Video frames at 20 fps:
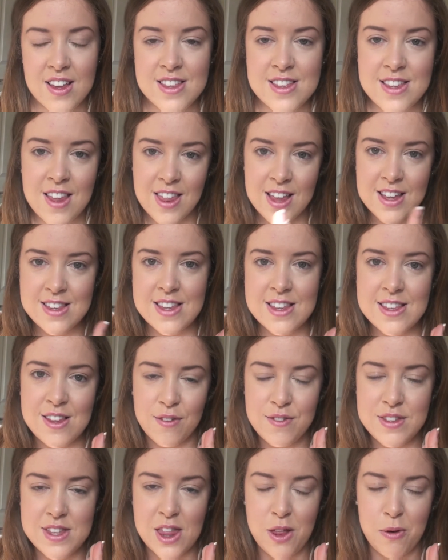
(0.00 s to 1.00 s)
So this is
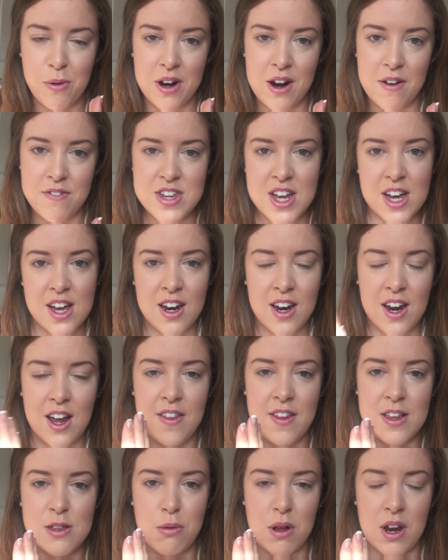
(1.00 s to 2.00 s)
obviously the one I've done
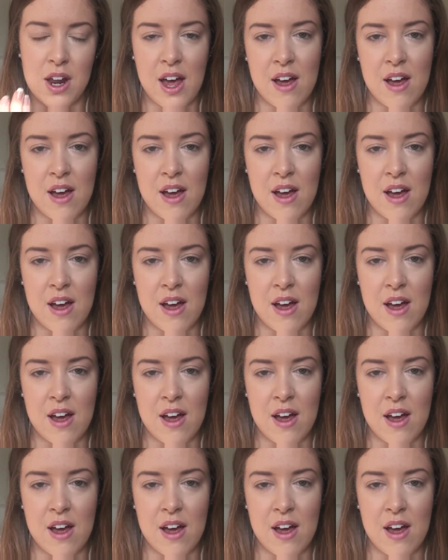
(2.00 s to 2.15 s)
and this one I